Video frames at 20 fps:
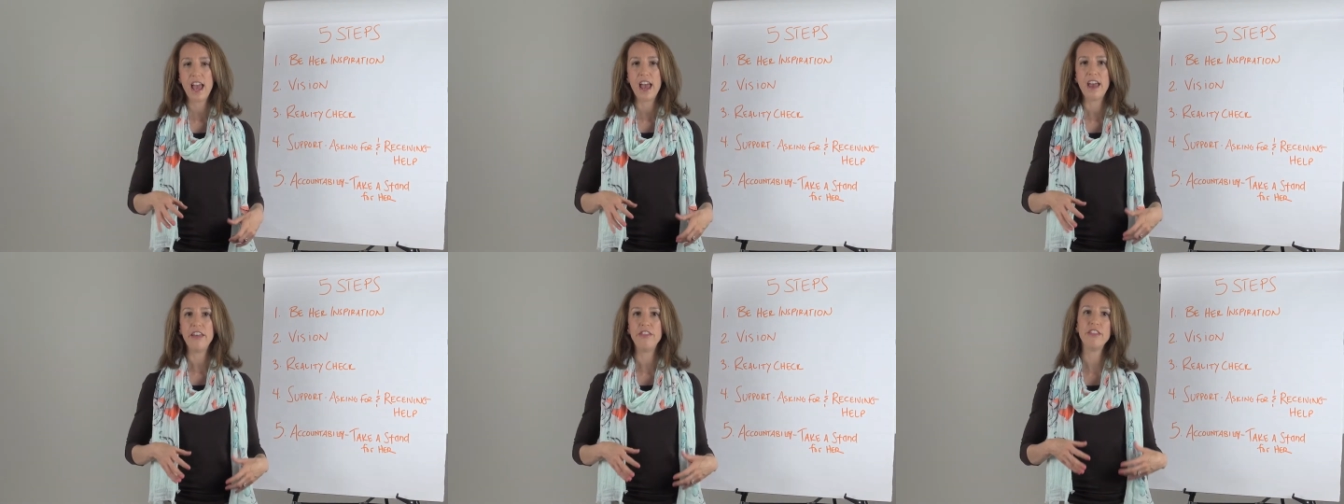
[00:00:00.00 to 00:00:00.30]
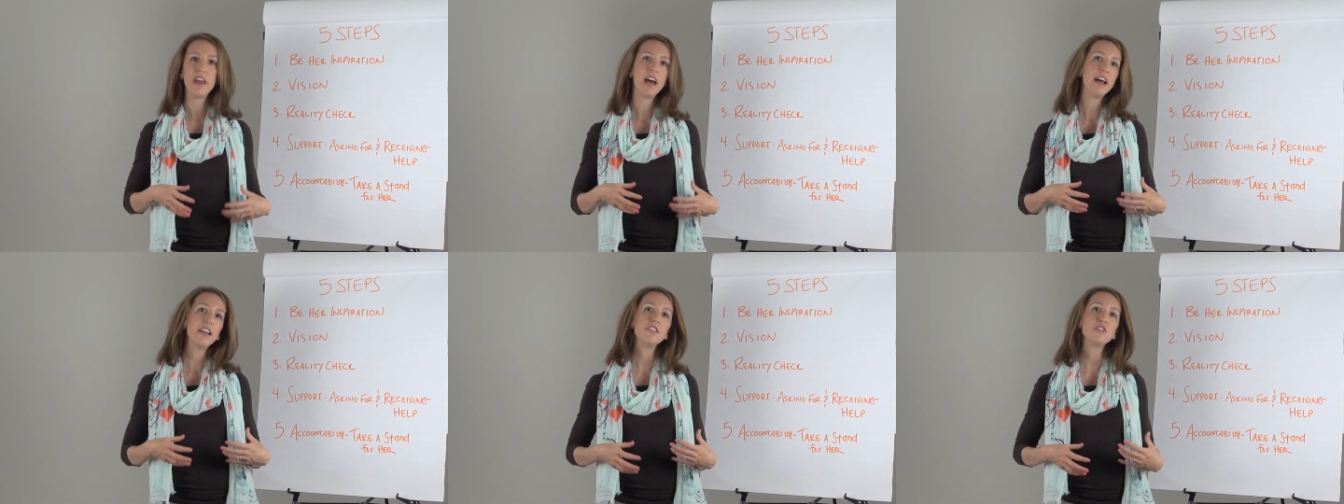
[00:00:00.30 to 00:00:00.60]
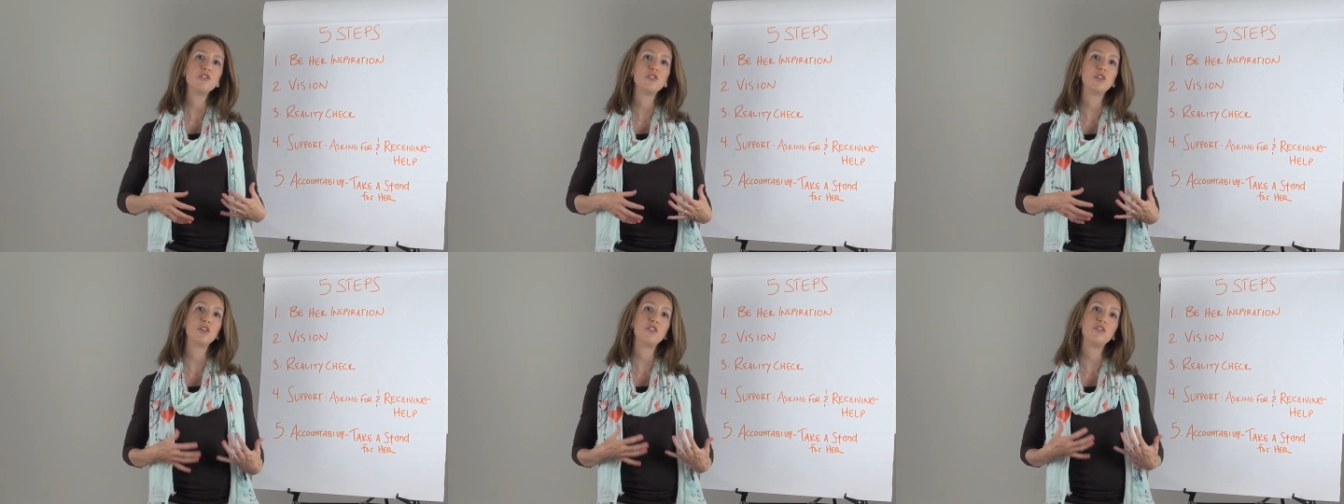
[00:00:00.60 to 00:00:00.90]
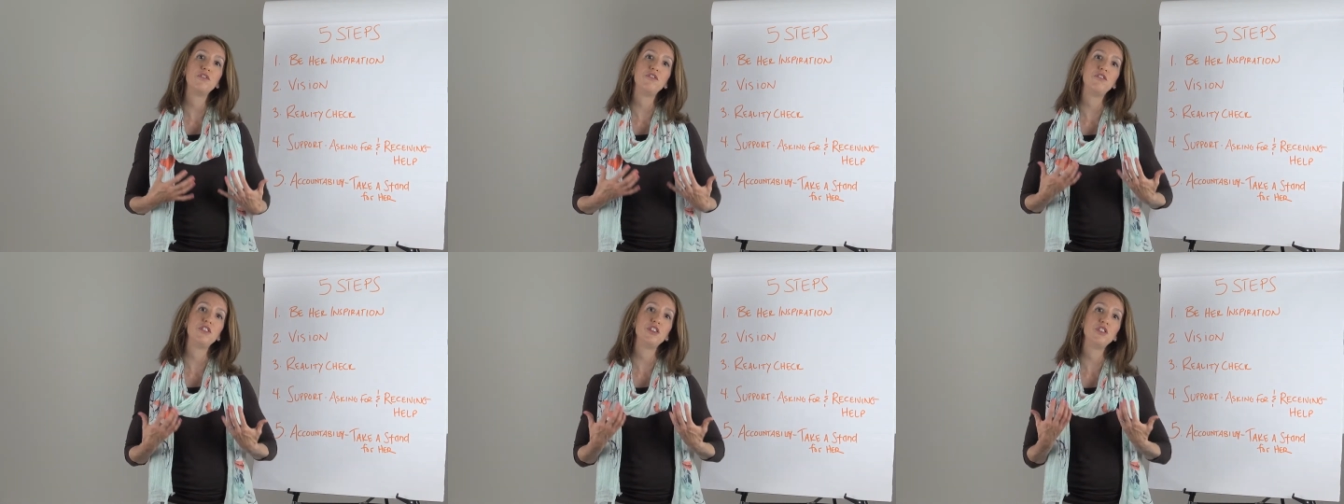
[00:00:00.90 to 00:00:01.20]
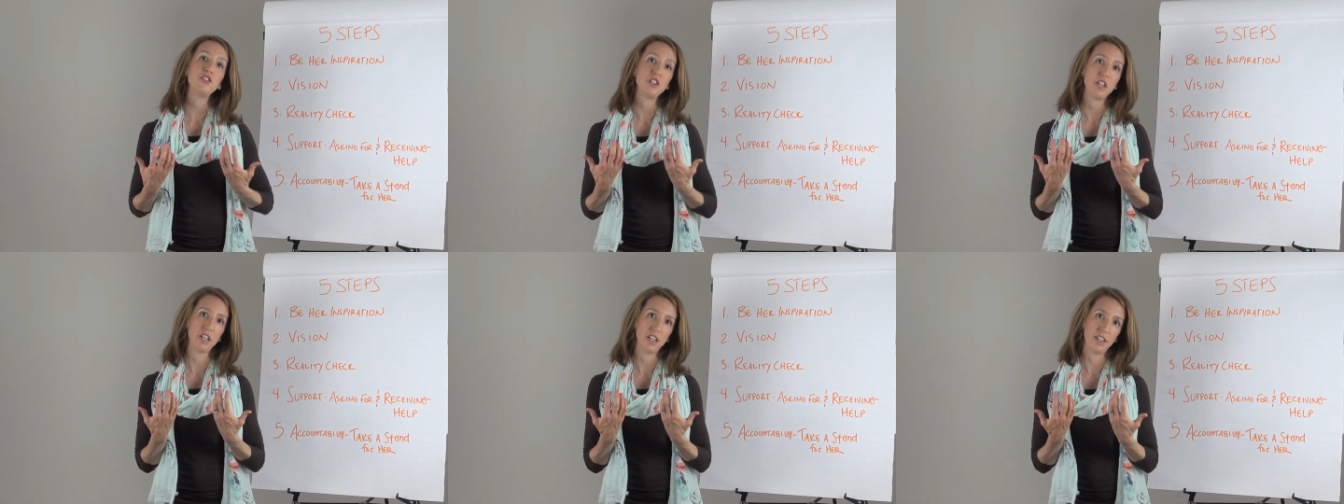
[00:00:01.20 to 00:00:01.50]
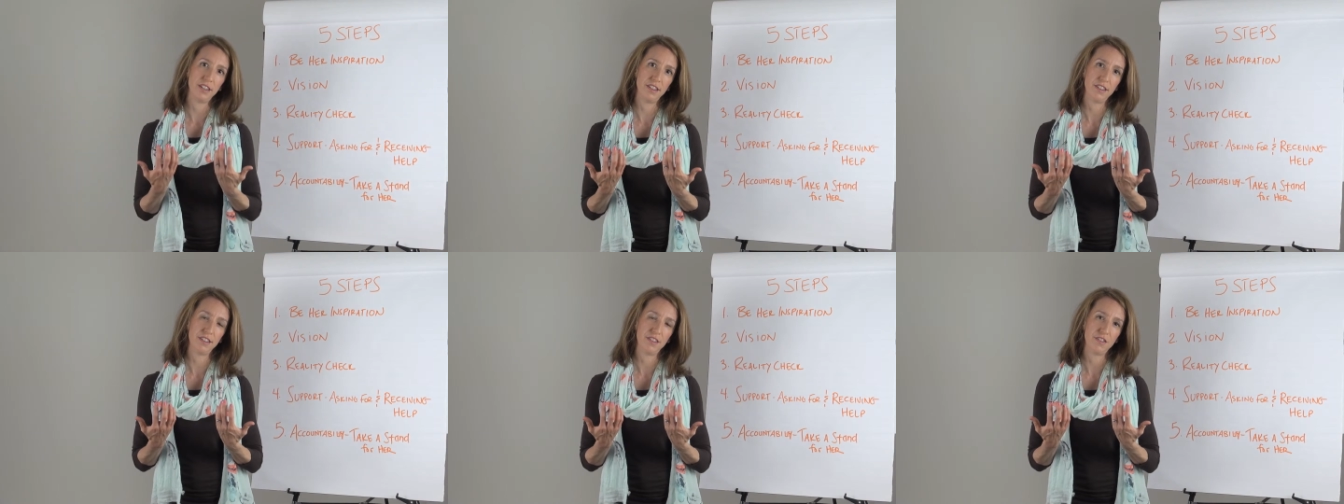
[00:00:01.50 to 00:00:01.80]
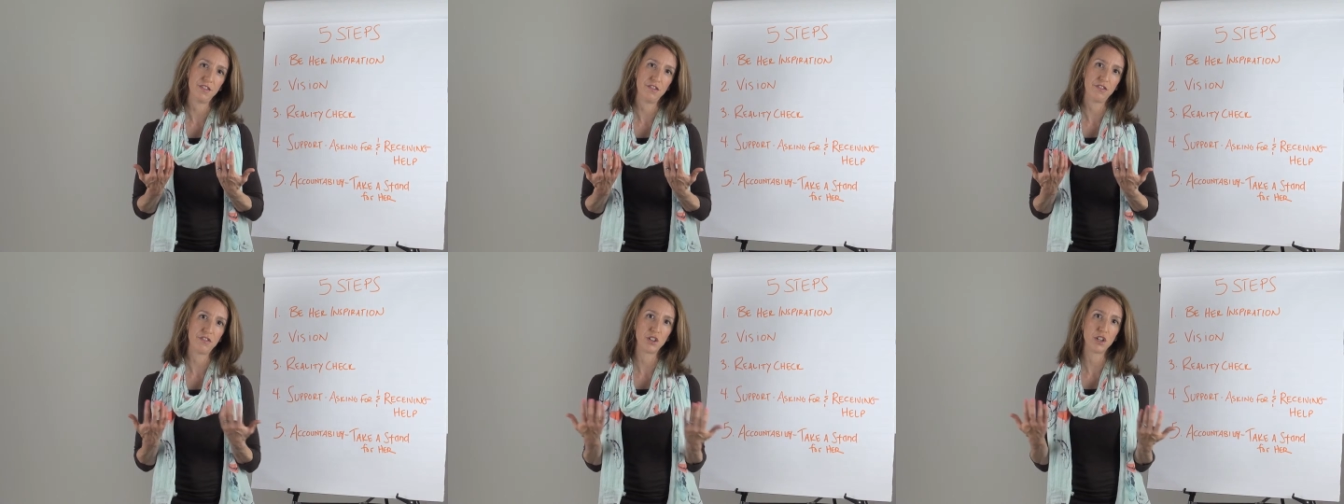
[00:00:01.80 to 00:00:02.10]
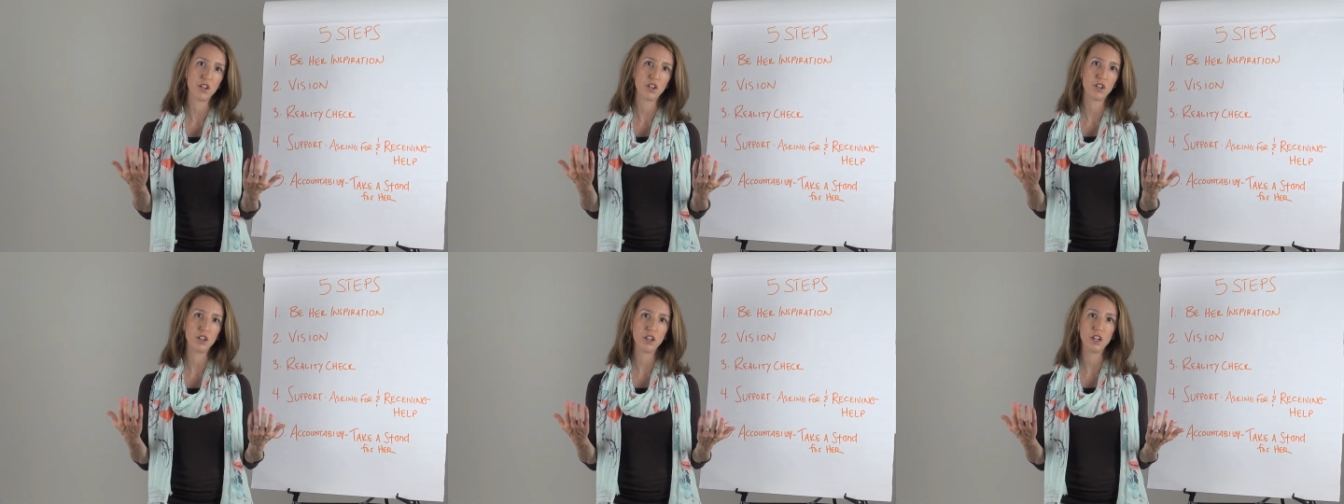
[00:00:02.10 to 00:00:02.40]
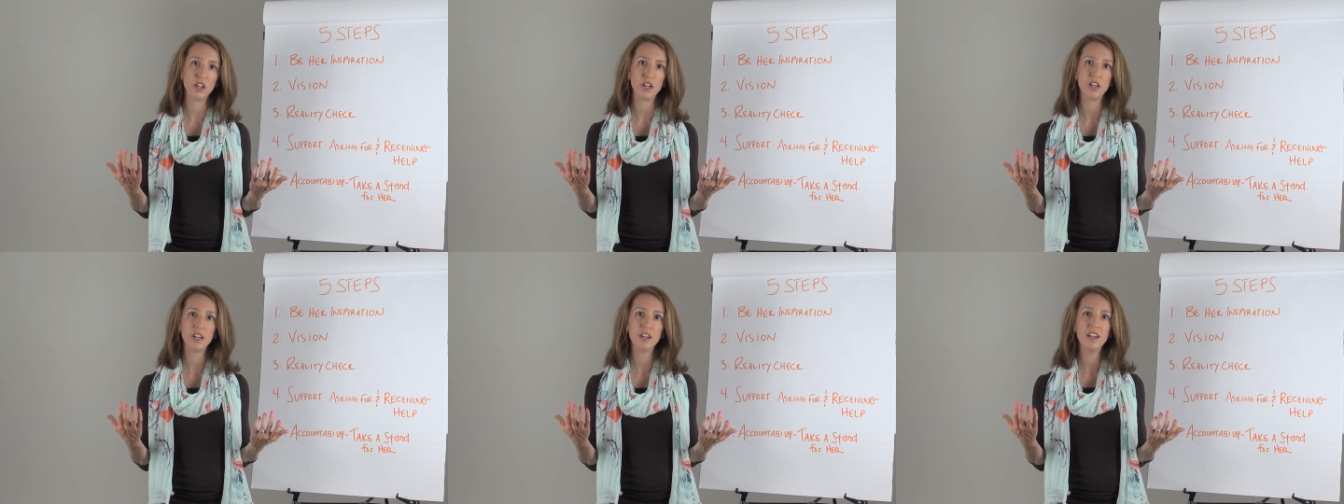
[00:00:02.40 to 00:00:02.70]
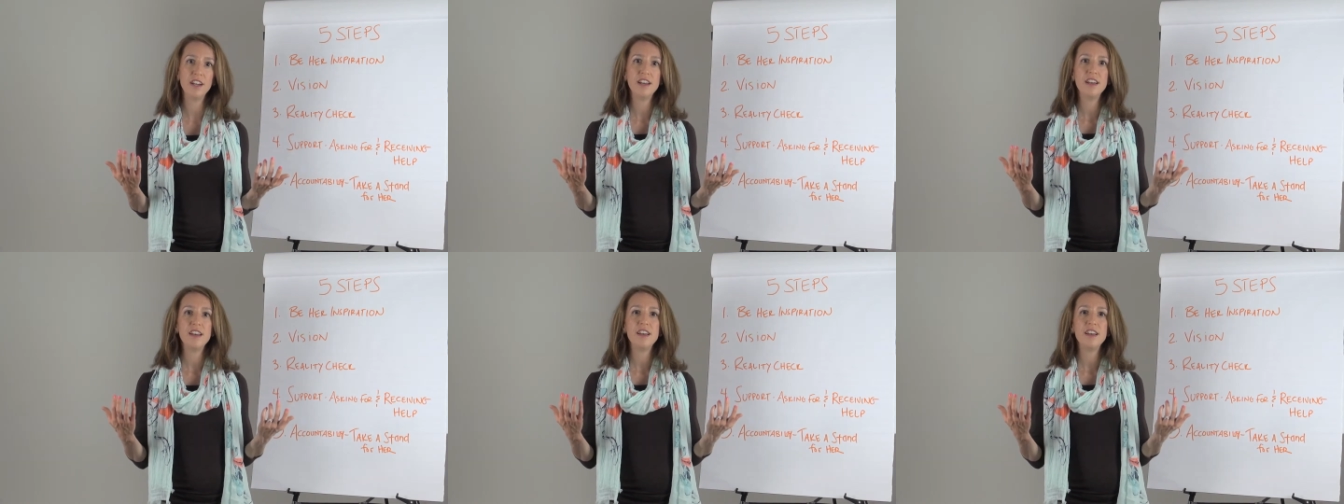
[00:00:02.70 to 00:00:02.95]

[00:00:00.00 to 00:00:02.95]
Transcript: And that is her vision for her